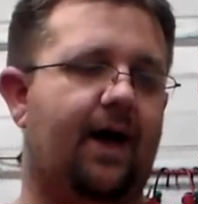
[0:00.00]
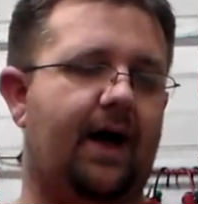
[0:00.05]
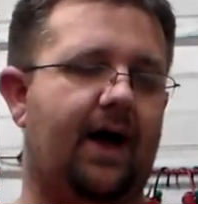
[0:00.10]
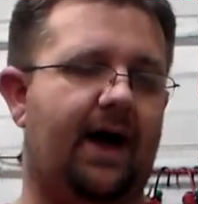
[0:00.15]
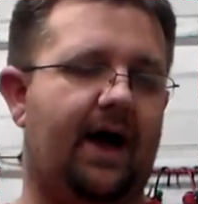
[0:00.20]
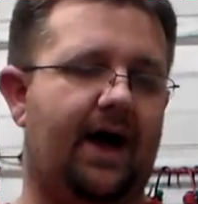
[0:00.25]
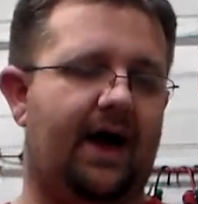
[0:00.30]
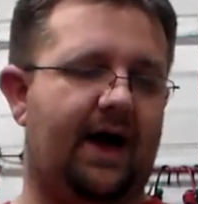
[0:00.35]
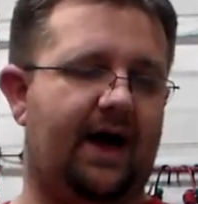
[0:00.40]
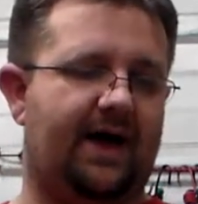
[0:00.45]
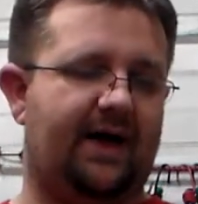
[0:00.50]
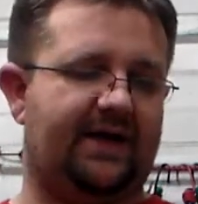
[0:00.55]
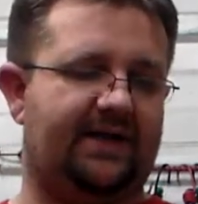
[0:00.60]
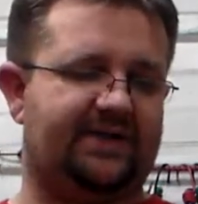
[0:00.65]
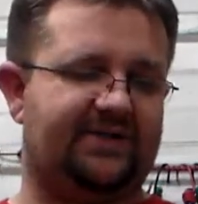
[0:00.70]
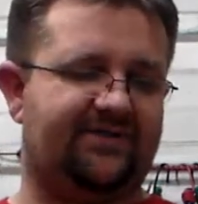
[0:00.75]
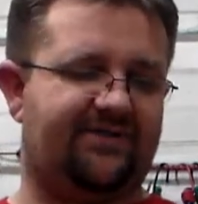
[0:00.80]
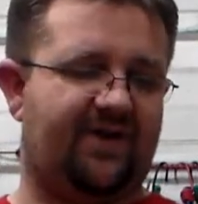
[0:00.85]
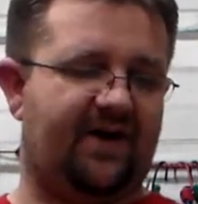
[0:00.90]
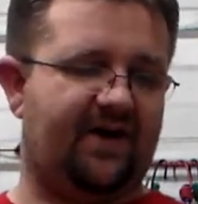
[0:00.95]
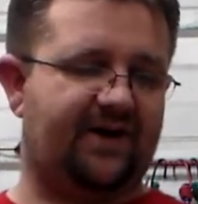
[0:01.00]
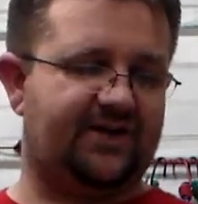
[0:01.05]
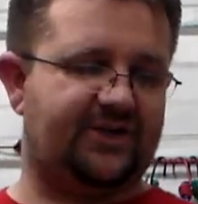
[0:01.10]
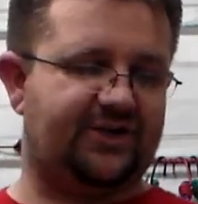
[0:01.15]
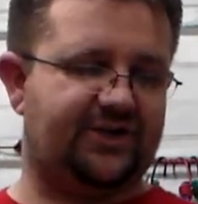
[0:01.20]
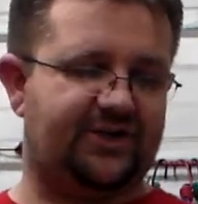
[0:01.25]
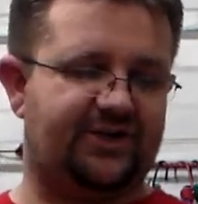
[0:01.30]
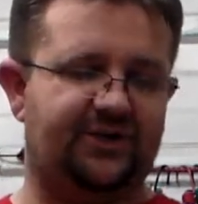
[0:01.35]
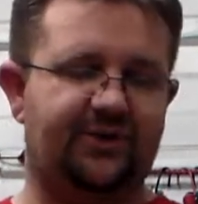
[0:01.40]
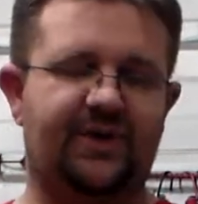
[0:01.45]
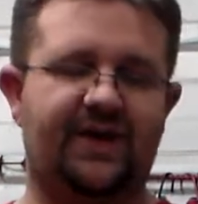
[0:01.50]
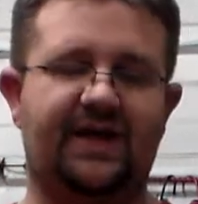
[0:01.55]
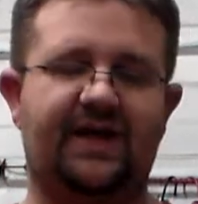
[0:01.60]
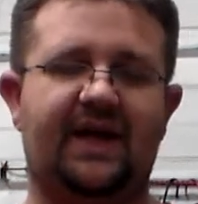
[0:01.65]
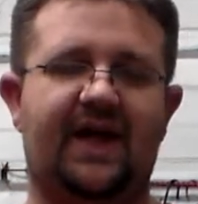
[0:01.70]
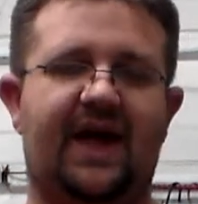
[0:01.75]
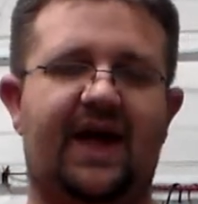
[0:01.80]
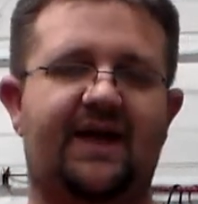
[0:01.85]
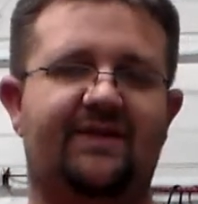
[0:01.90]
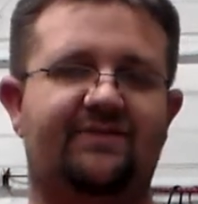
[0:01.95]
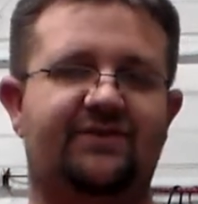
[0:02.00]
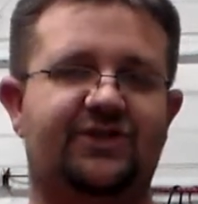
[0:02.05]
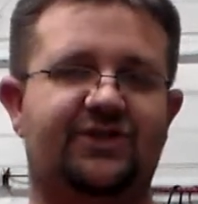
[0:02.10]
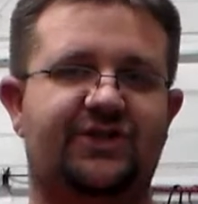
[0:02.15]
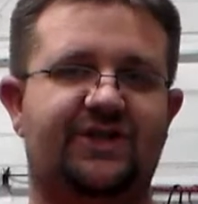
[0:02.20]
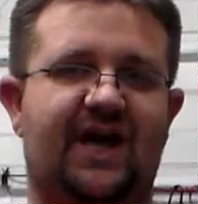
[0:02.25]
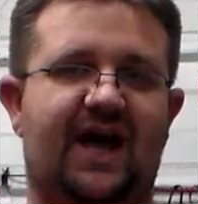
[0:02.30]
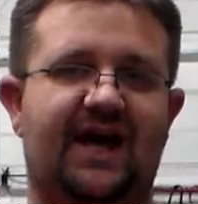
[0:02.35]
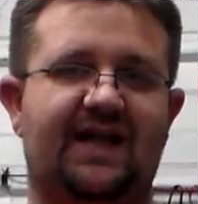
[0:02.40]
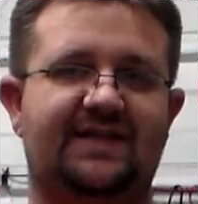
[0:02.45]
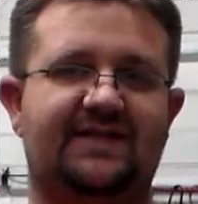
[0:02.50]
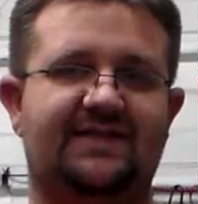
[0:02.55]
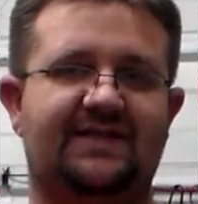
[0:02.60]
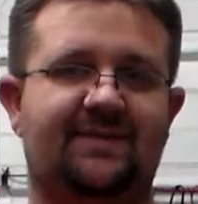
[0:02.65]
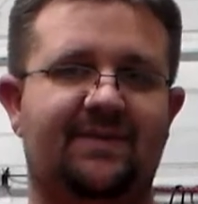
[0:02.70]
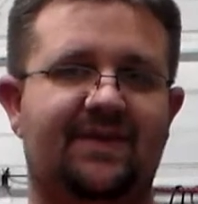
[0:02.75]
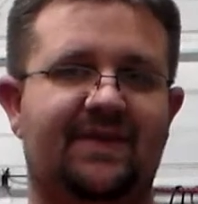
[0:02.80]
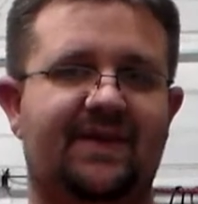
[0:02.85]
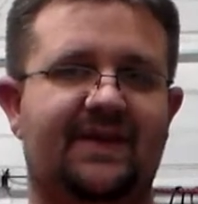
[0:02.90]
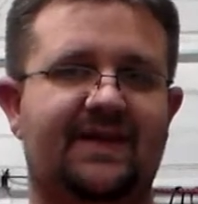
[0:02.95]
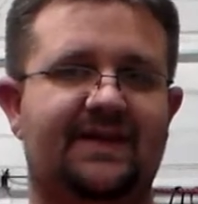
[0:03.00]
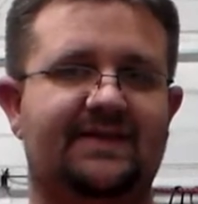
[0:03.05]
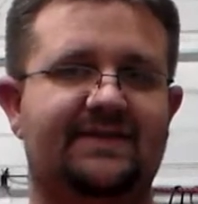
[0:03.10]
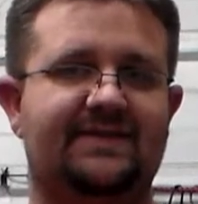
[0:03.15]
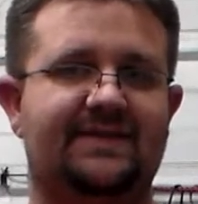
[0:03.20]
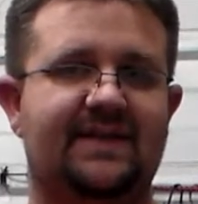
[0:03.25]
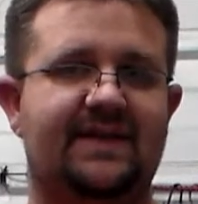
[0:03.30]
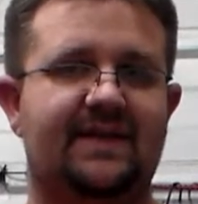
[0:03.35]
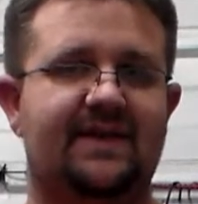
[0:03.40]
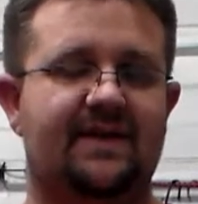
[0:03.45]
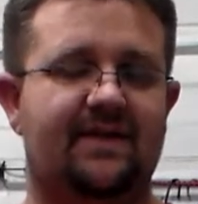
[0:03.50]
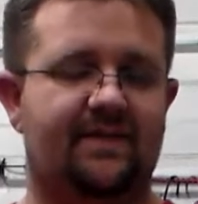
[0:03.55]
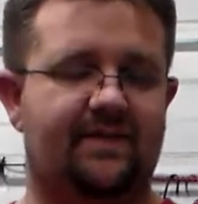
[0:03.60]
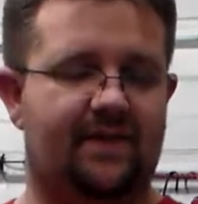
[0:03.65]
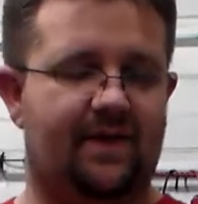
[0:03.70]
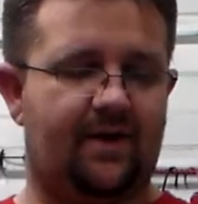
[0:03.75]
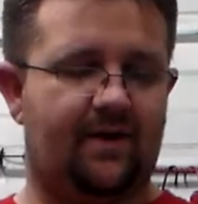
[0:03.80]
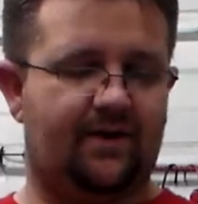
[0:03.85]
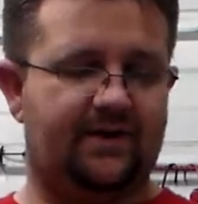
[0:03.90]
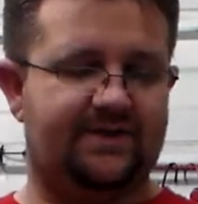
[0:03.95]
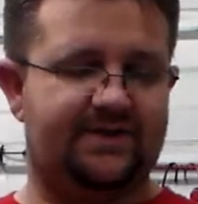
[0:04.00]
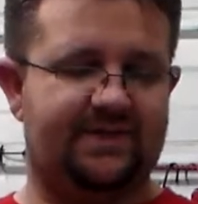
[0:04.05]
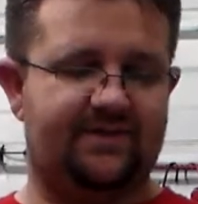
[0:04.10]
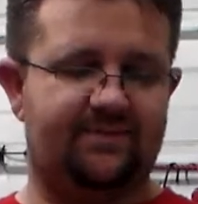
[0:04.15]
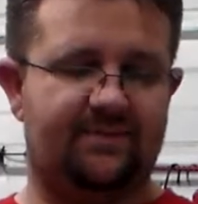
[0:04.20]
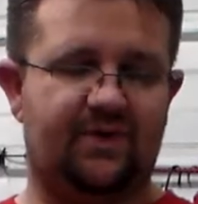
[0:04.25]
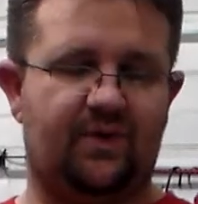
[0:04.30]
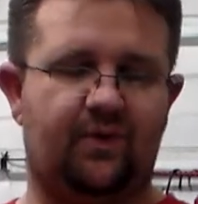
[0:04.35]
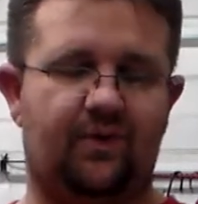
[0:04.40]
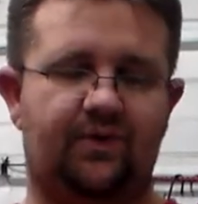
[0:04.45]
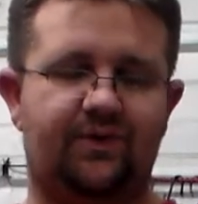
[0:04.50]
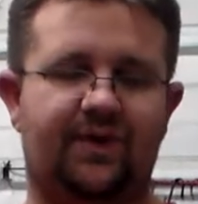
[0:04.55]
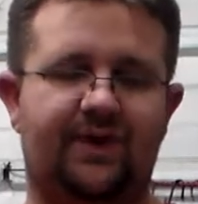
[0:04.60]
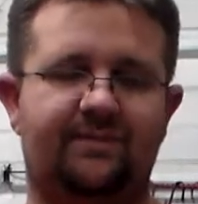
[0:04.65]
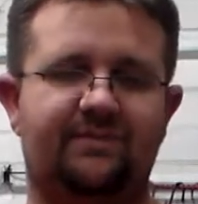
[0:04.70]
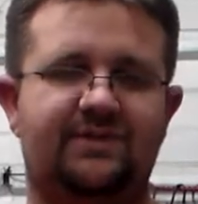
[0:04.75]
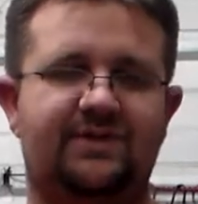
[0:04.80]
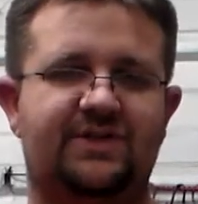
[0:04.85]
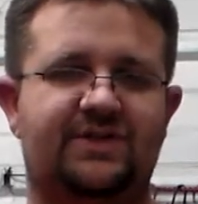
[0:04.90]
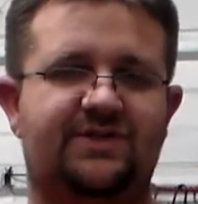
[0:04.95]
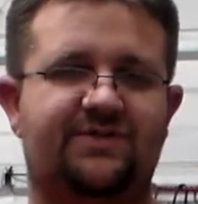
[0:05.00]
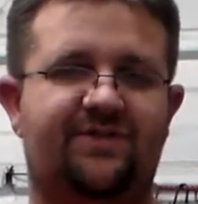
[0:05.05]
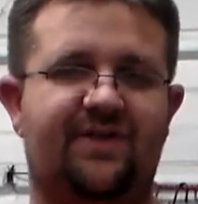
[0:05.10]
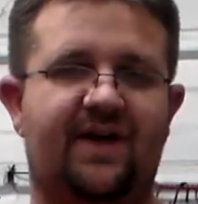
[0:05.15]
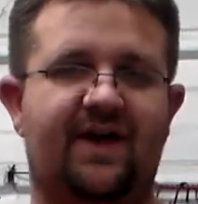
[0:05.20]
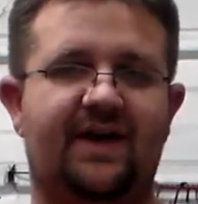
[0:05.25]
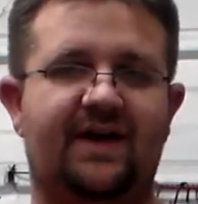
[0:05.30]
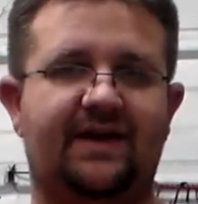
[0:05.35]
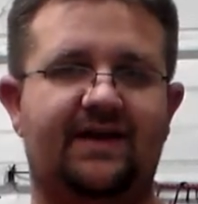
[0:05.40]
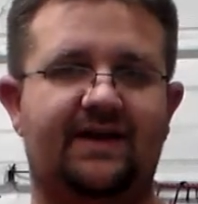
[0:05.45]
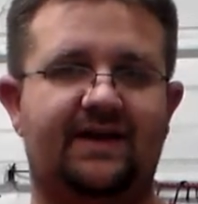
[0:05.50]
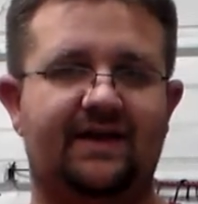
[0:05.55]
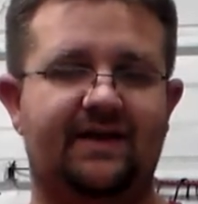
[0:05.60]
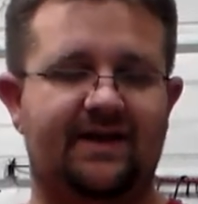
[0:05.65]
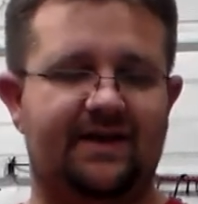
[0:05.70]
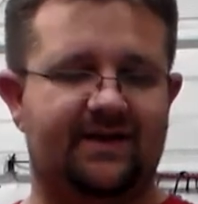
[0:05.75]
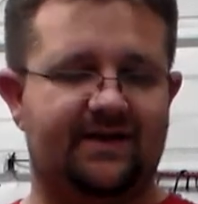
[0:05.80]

As far as shooting, I've shot some of these. They seem to hold up just fine.